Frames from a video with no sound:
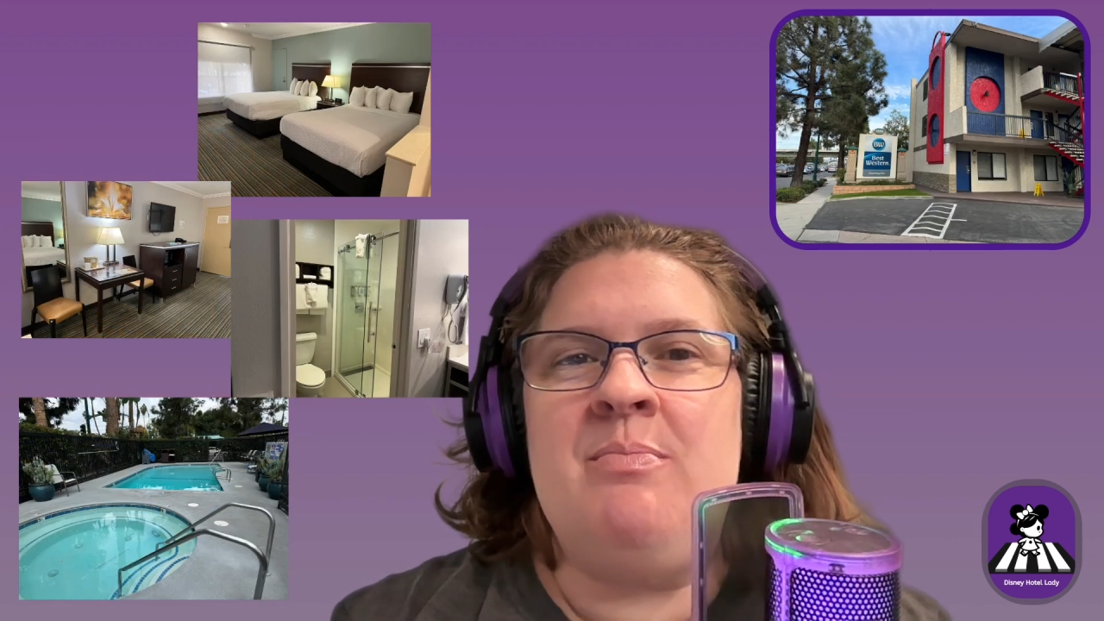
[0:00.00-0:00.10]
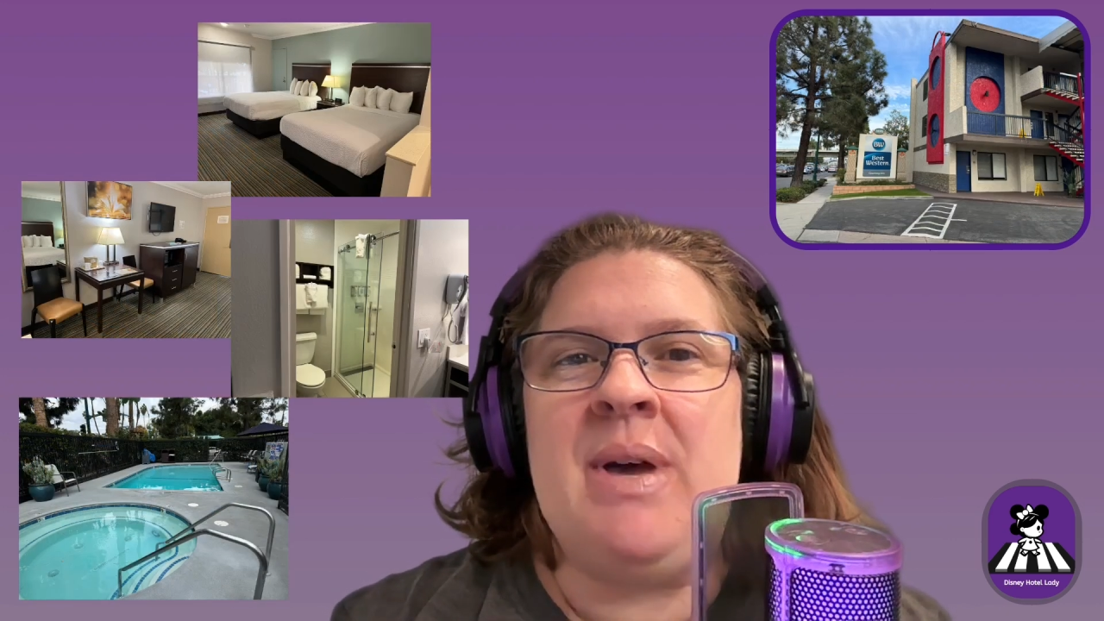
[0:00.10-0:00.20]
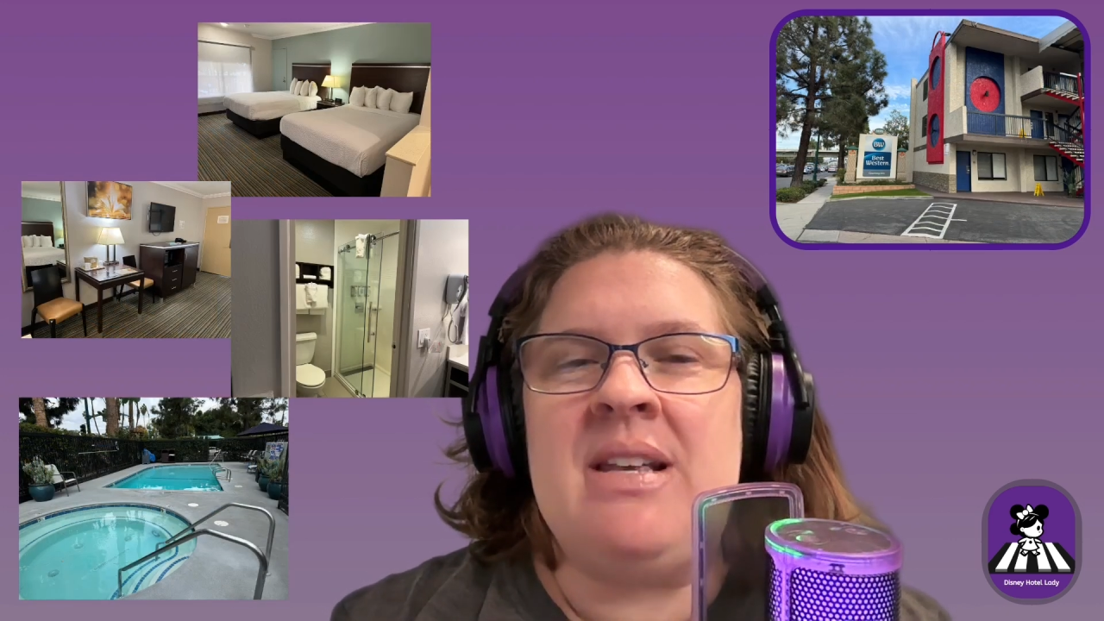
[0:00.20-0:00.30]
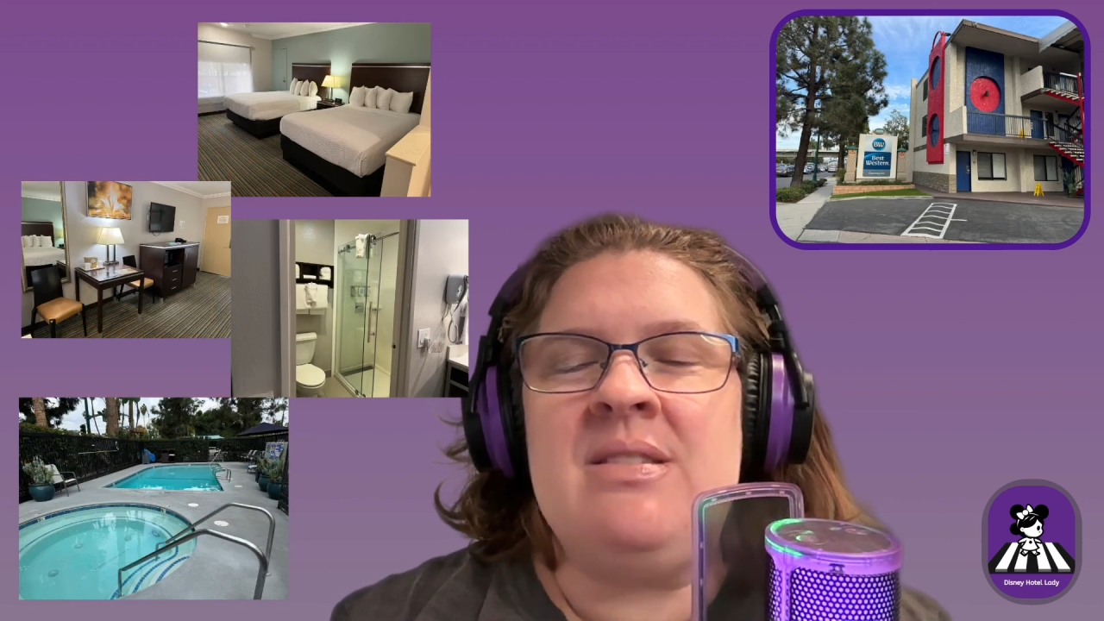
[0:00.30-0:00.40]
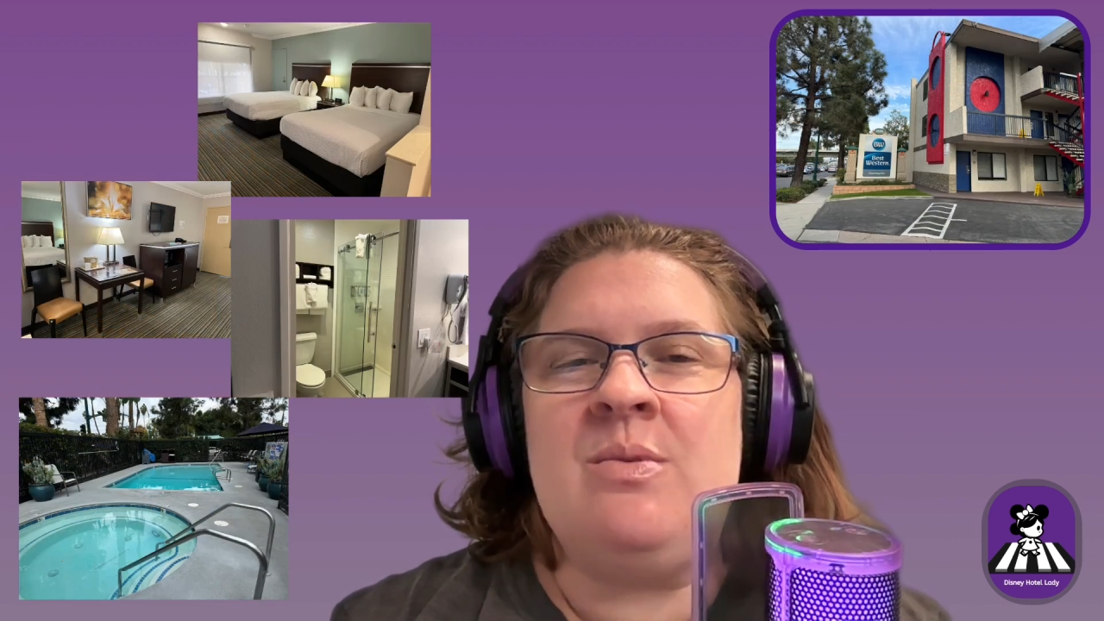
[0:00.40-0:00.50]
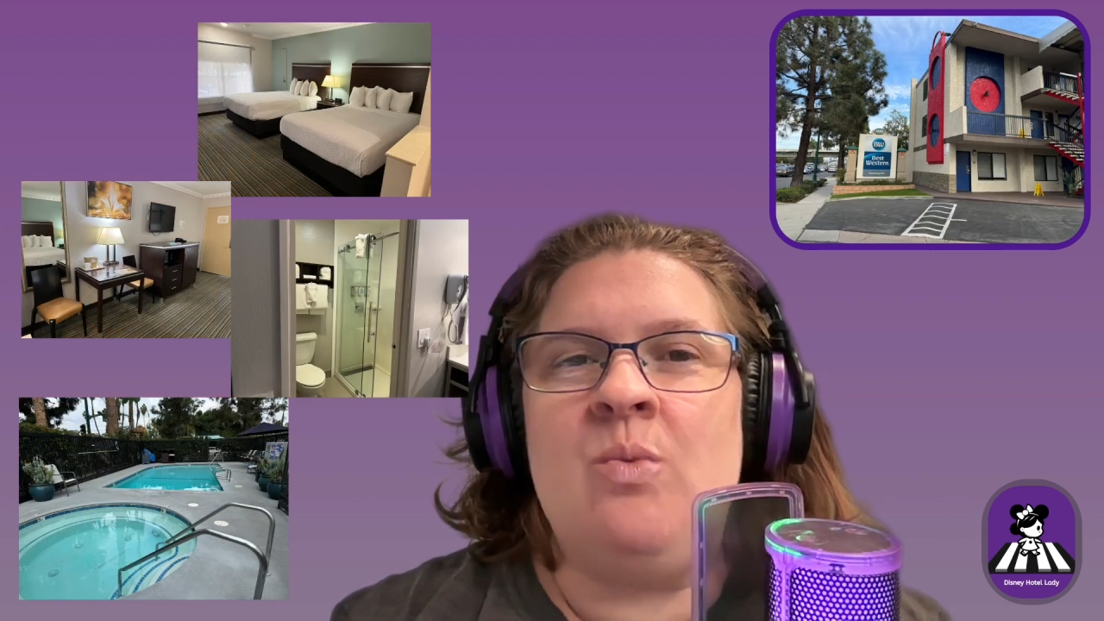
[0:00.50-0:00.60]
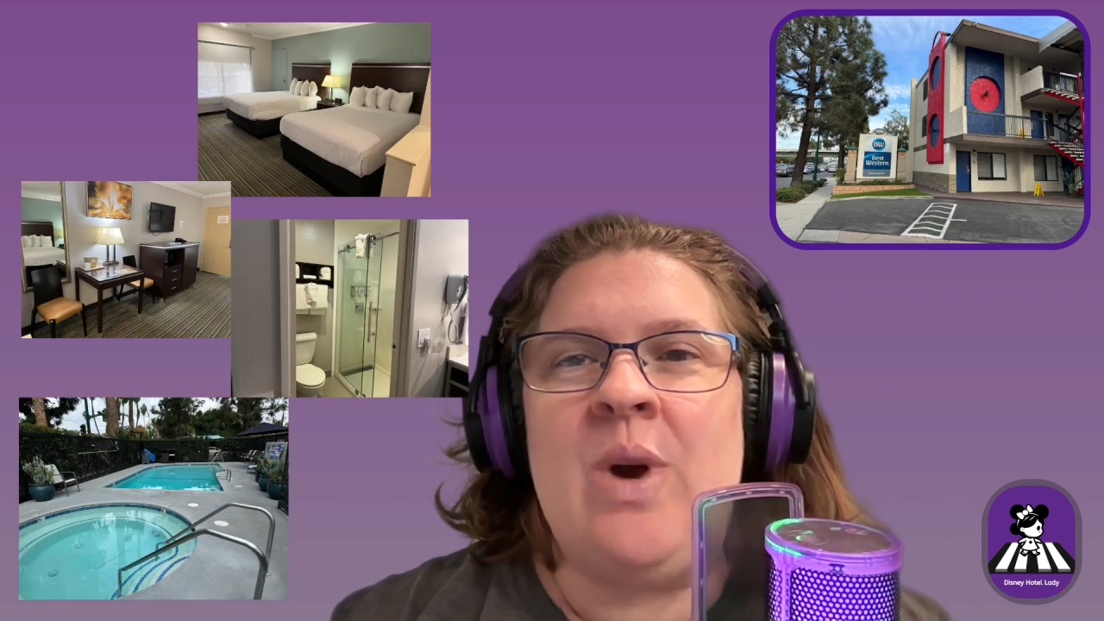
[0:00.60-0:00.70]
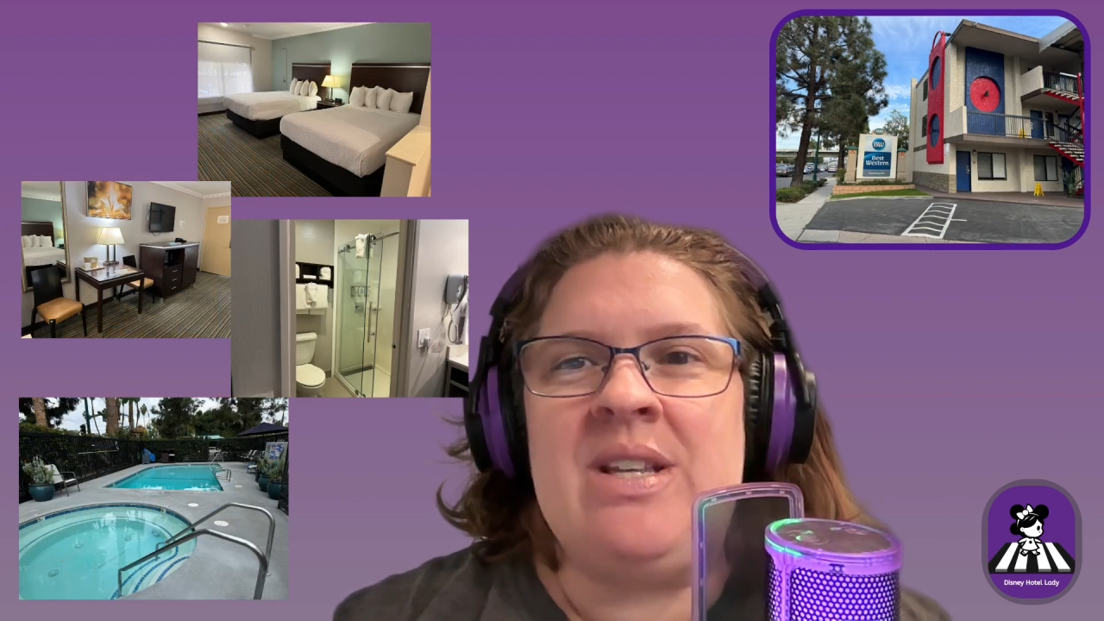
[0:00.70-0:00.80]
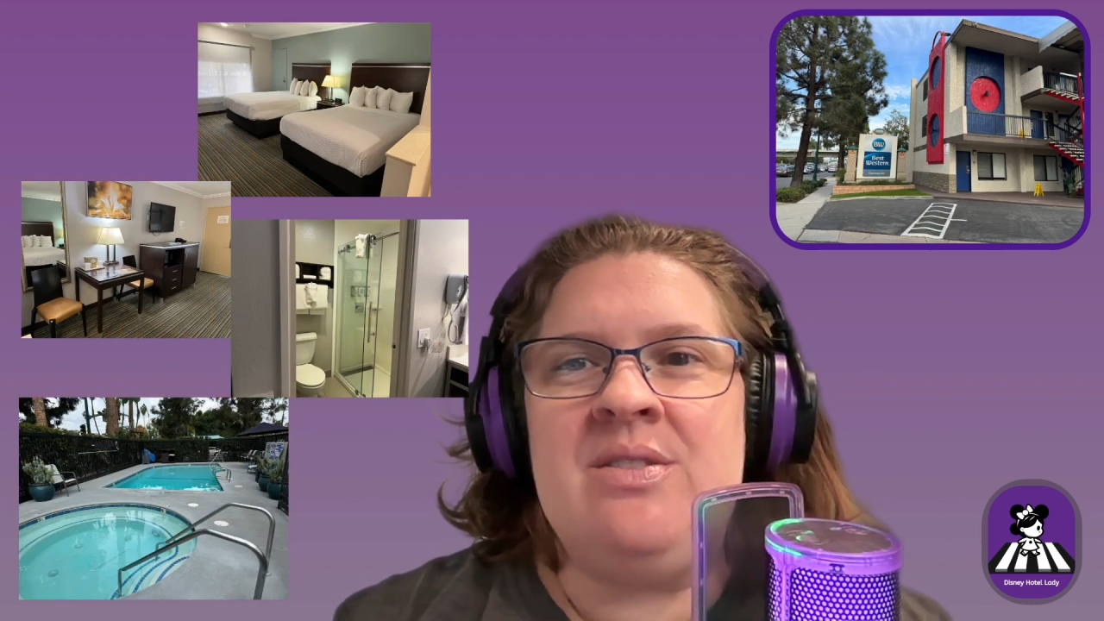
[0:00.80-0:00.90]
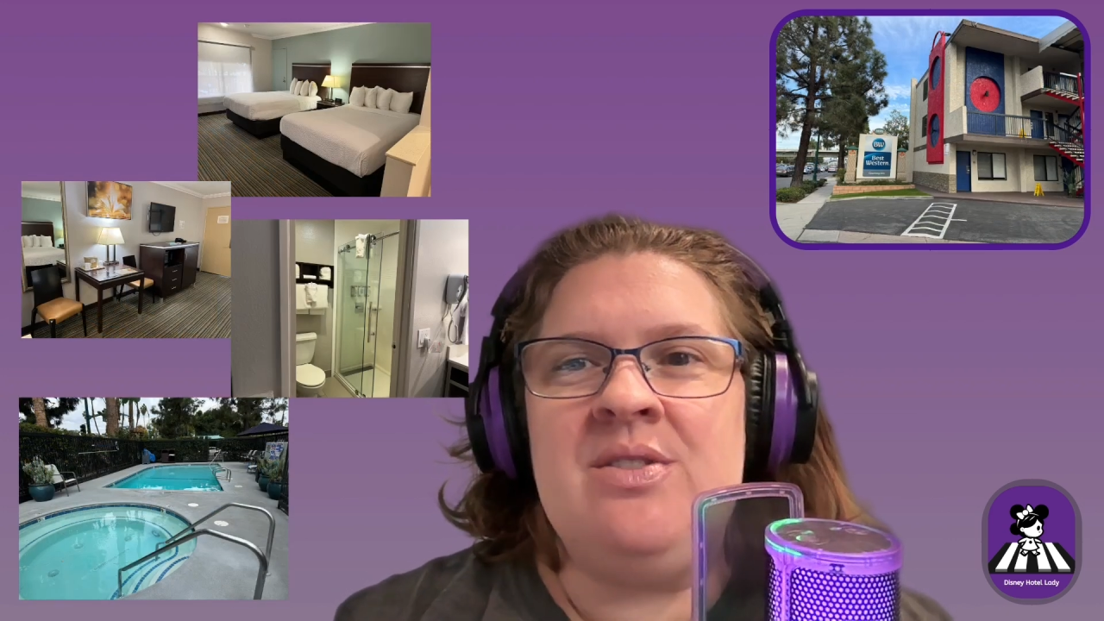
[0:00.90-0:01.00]
Best
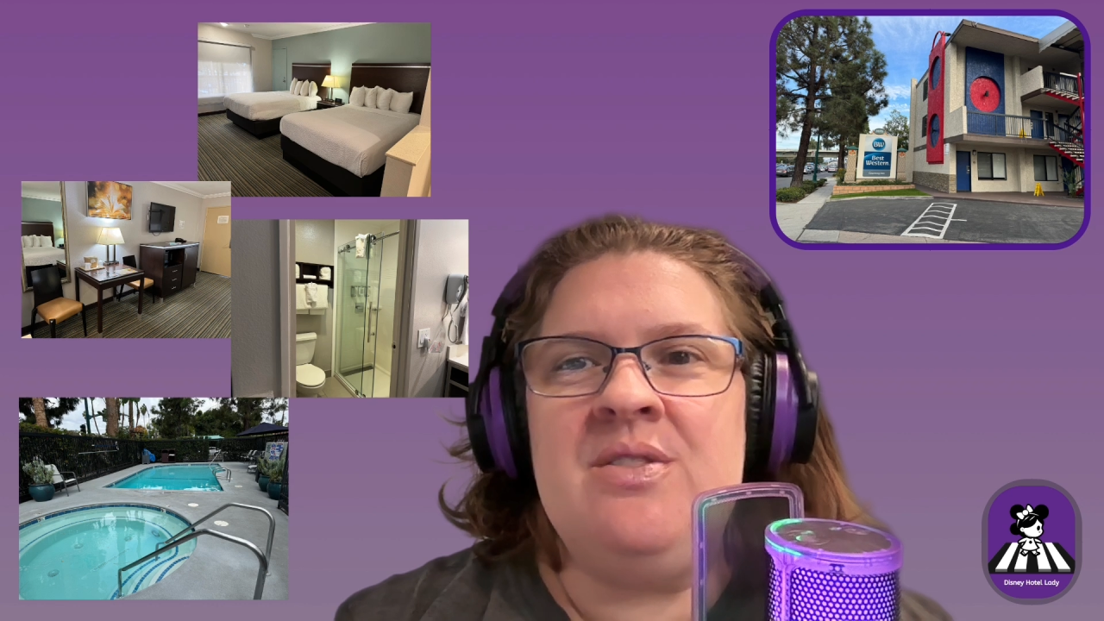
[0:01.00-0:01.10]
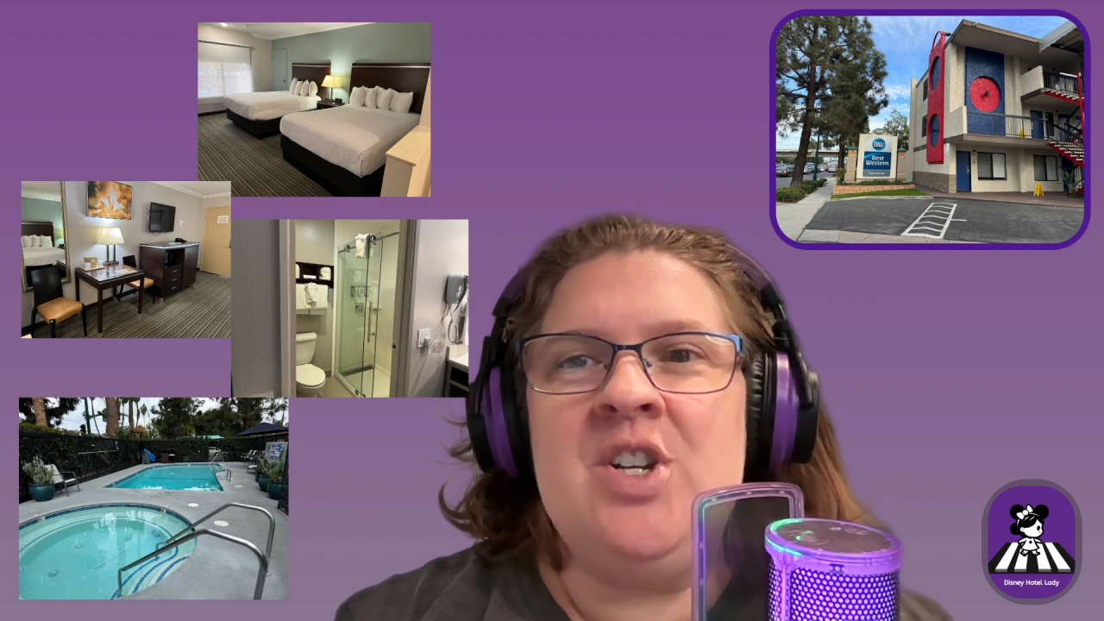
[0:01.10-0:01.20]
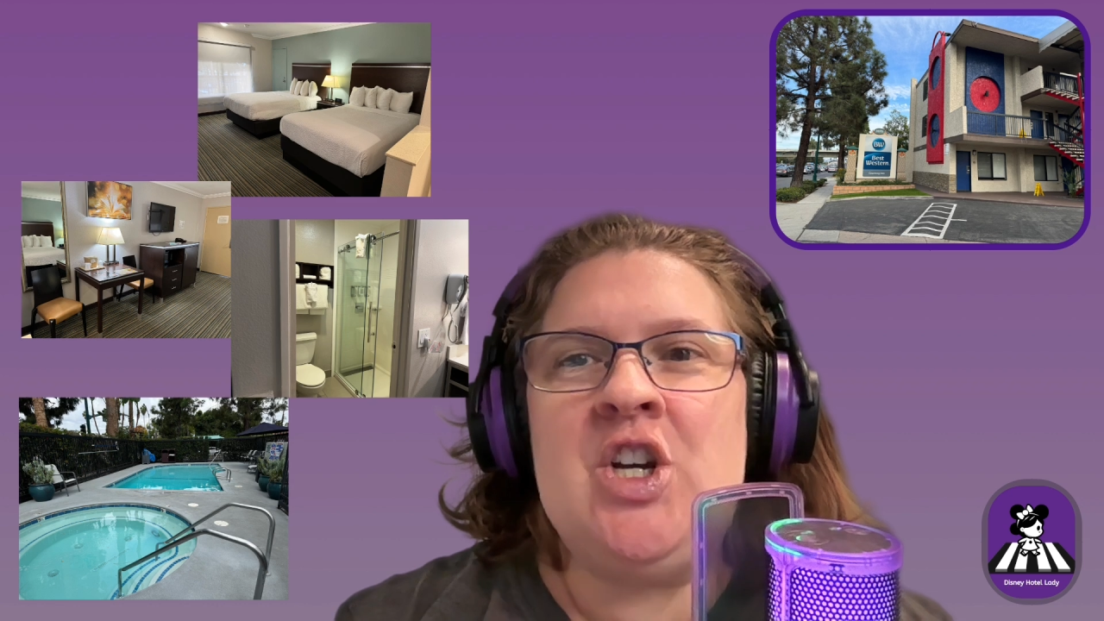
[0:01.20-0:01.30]
Western